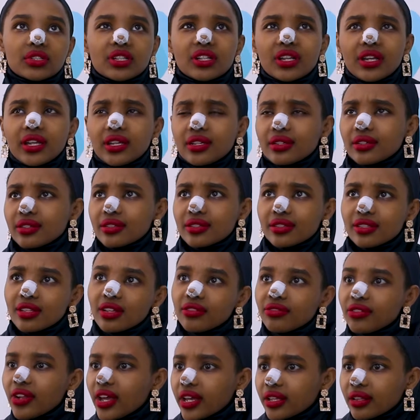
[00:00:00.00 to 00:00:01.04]
like
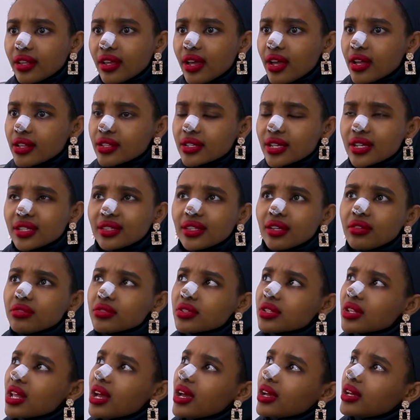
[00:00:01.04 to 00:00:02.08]
stuff like that. And I
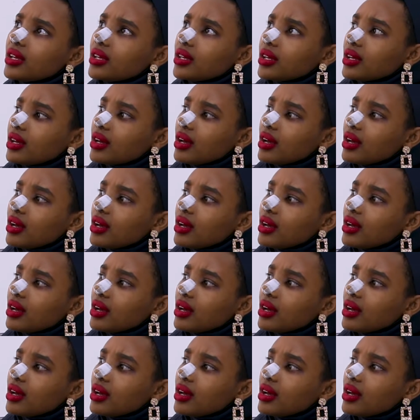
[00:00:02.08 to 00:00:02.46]
was like,